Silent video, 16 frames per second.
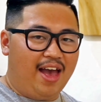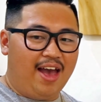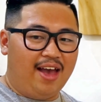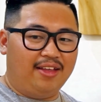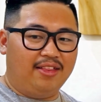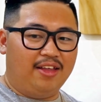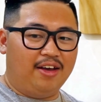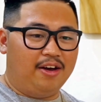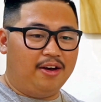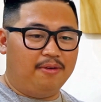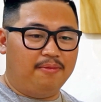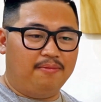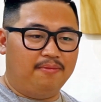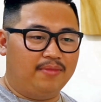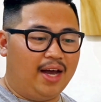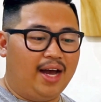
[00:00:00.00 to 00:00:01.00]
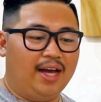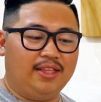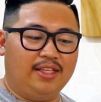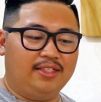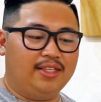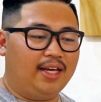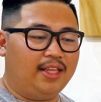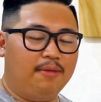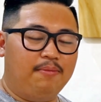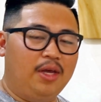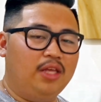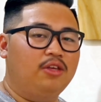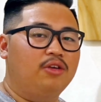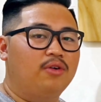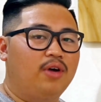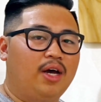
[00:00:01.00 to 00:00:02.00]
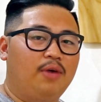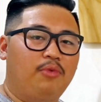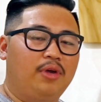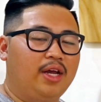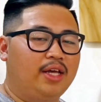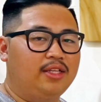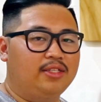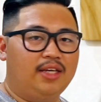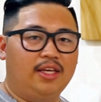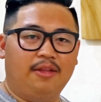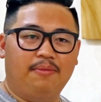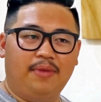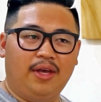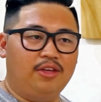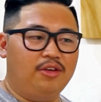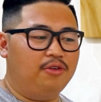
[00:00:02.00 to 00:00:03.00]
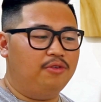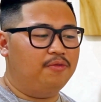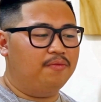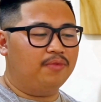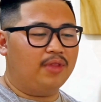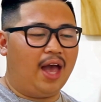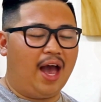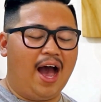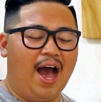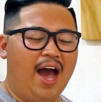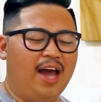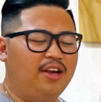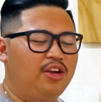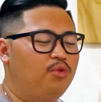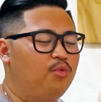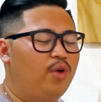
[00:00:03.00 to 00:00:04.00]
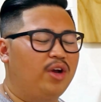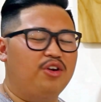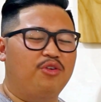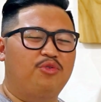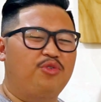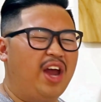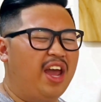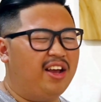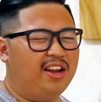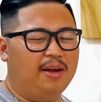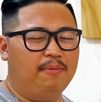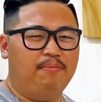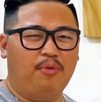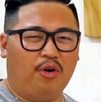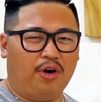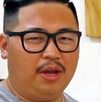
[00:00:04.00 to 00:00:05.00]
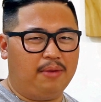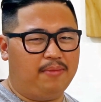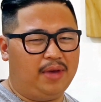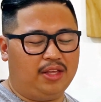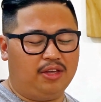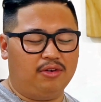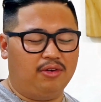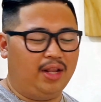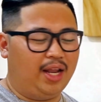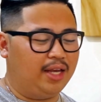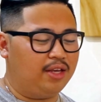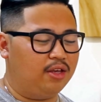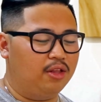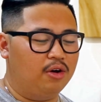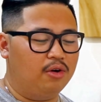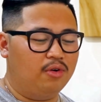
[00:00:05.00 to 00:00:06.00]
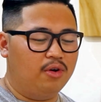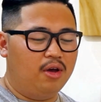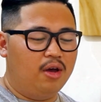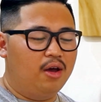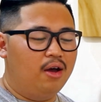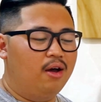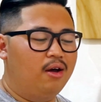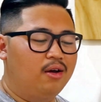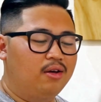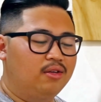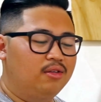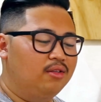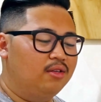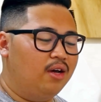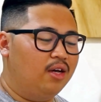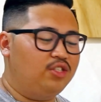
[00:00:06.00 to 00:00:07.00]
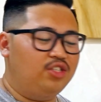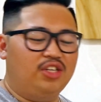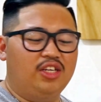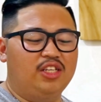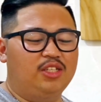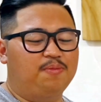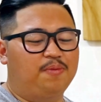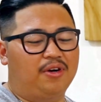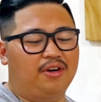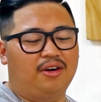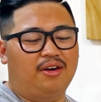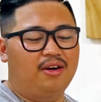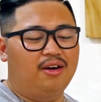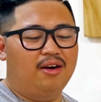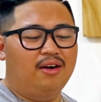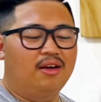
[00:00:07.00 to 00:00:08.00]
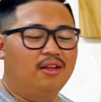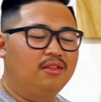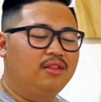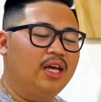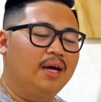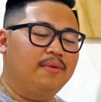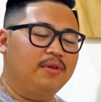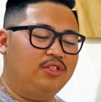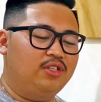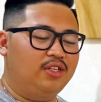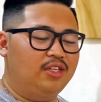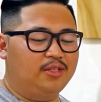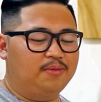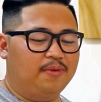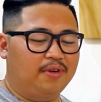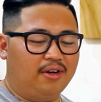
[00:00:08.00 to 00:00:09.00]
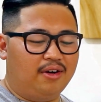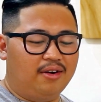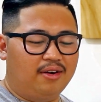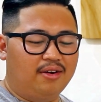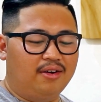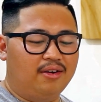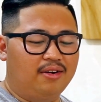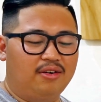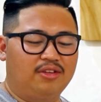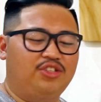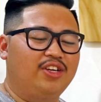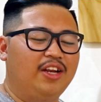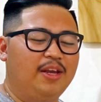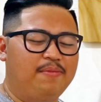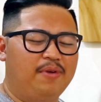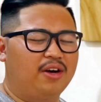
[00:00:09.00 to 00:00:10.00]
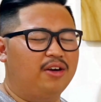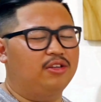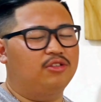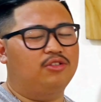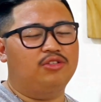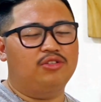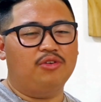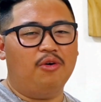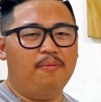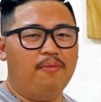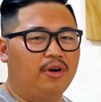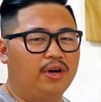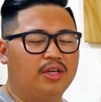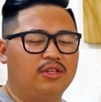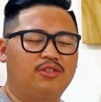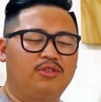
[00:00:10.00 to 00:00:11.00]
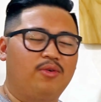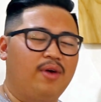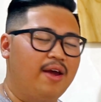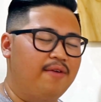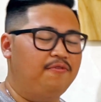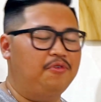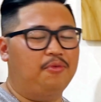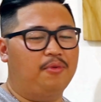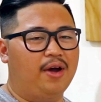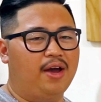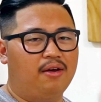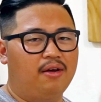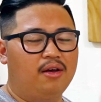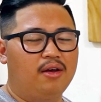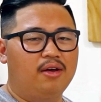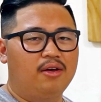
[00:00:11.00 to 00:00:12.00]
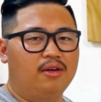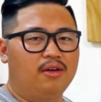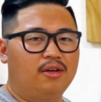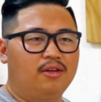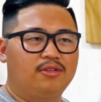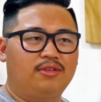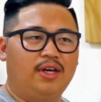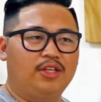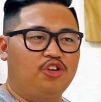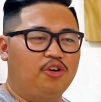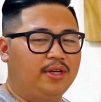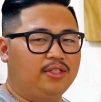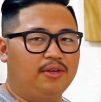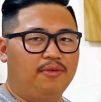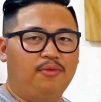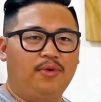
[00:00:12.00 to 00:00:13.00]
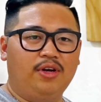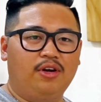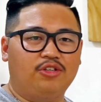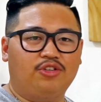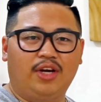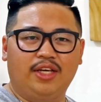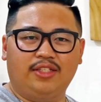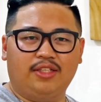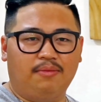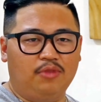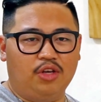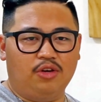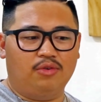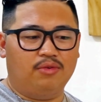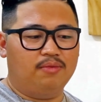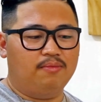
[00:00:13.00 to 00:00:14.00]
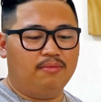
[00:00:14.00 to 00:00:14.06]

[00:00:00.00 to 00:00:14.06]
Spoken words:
and I designed the menu. When I designed the menu, I didn't want a regular boring menu like, you know, cheeseburger, double cheeseburger, a chili burger. It's so boring, it's so everywhere. So I told myself, why not try something new?